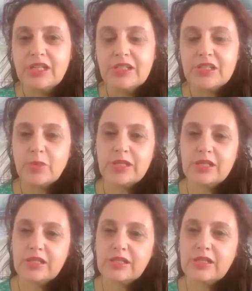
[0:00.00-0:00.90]
So
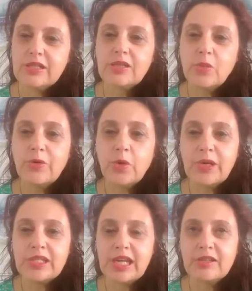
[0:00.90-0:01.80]
we we've
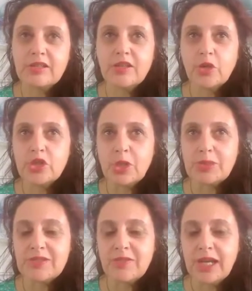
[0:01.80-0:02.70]
always had those
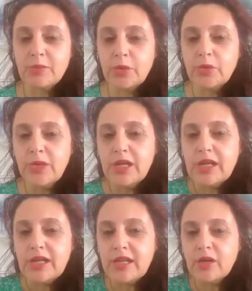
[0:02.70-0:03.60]
options available.
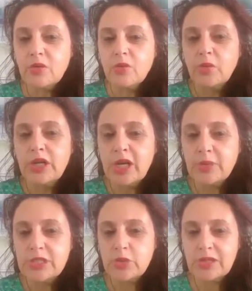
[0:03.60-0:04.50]
Now, when I
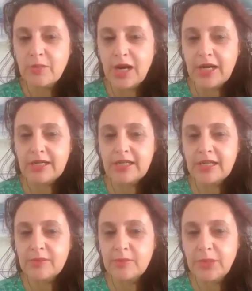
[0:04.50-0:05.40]
was doing my
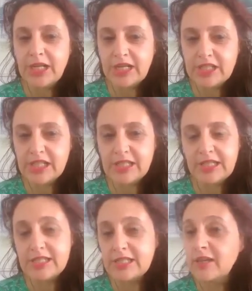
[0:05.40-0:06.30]
um, PhD
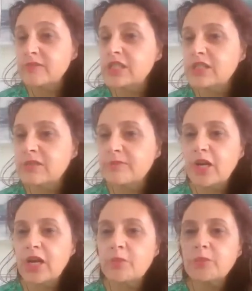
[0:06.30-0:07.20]
studies, and I did
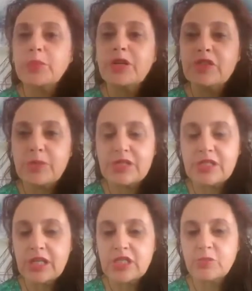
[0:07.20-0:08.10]
a um, previous
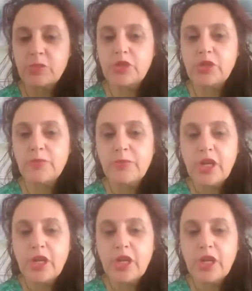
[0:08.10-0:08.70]
presentation with you,